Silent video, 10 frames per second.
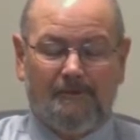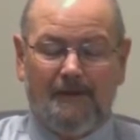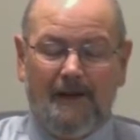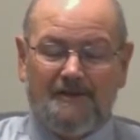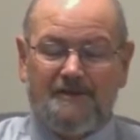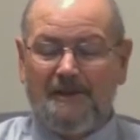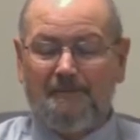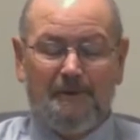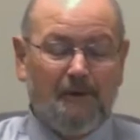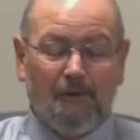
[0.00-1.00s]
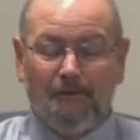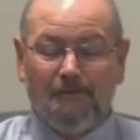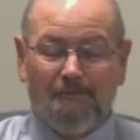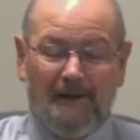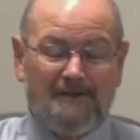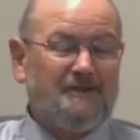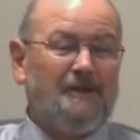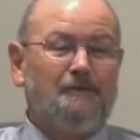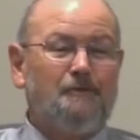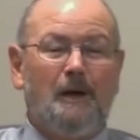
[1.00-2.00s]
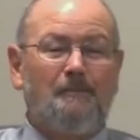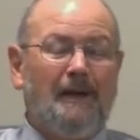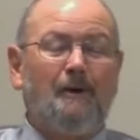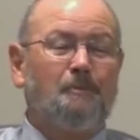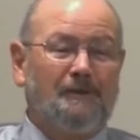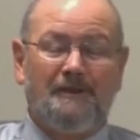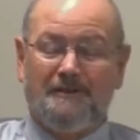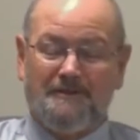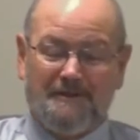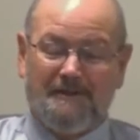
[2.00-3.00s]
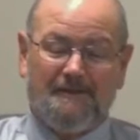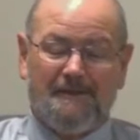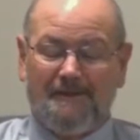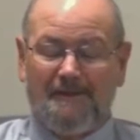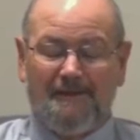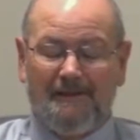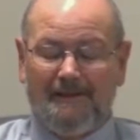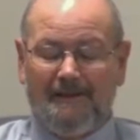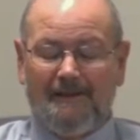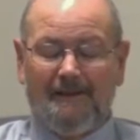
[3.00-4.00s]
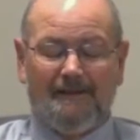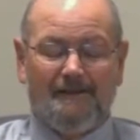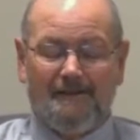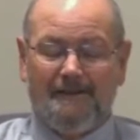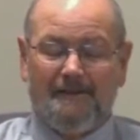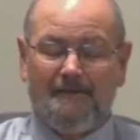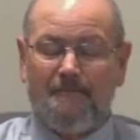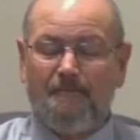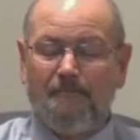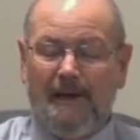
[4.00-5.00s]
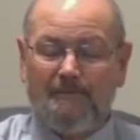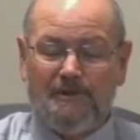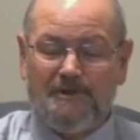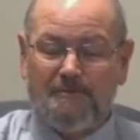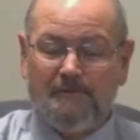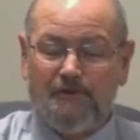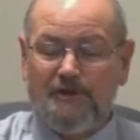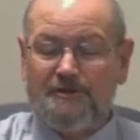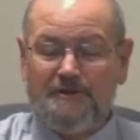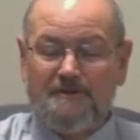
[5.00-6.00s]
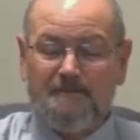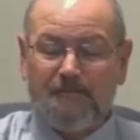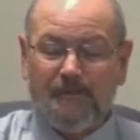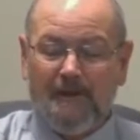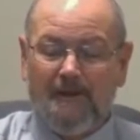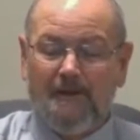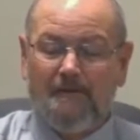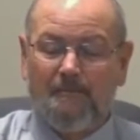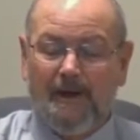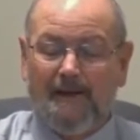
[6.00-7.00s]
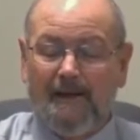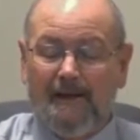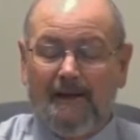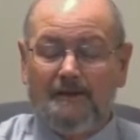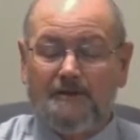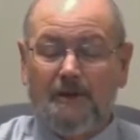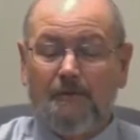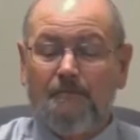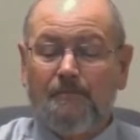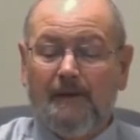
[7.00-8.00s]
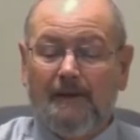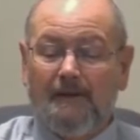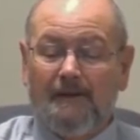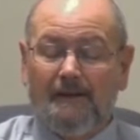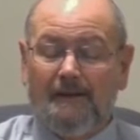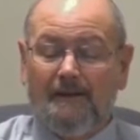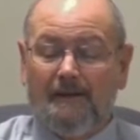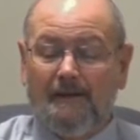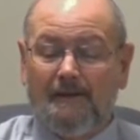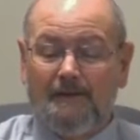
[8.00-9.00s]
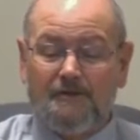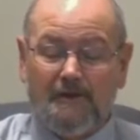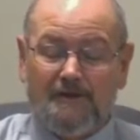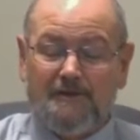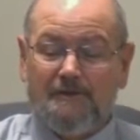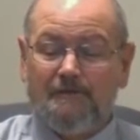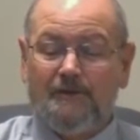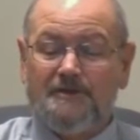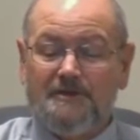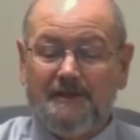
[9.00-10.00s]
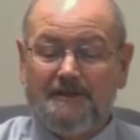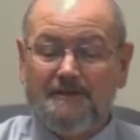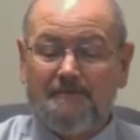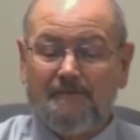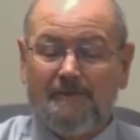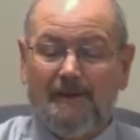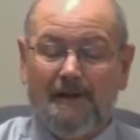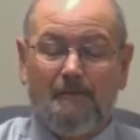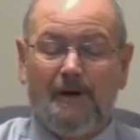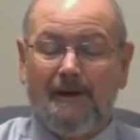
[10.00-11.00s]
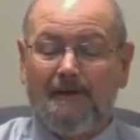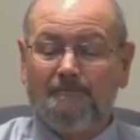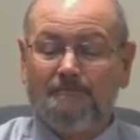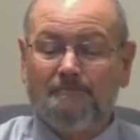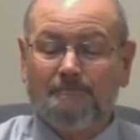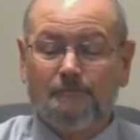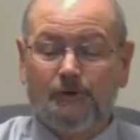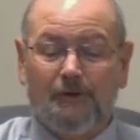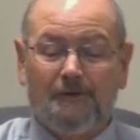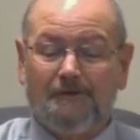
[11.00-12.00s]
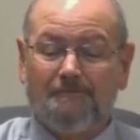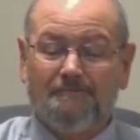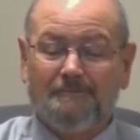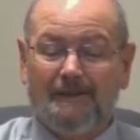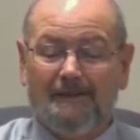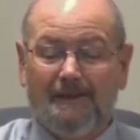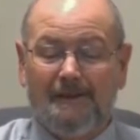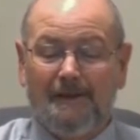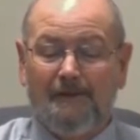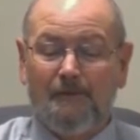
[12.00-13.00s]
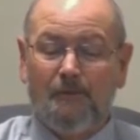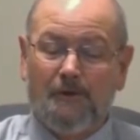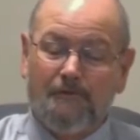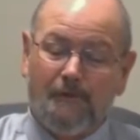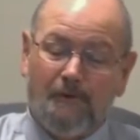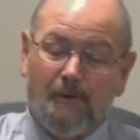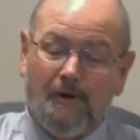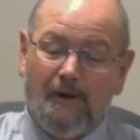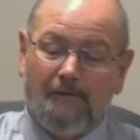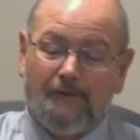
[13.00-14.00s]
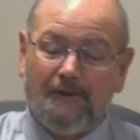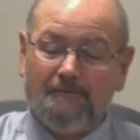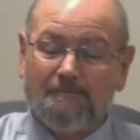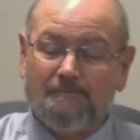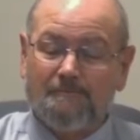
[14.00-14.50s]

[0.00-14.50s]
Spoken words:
God saying, "Behold my son, who I'm now pleased," at the baptism of Jesus. But so the instruction in verse 6, Abraham took again the wood for the burnt offering,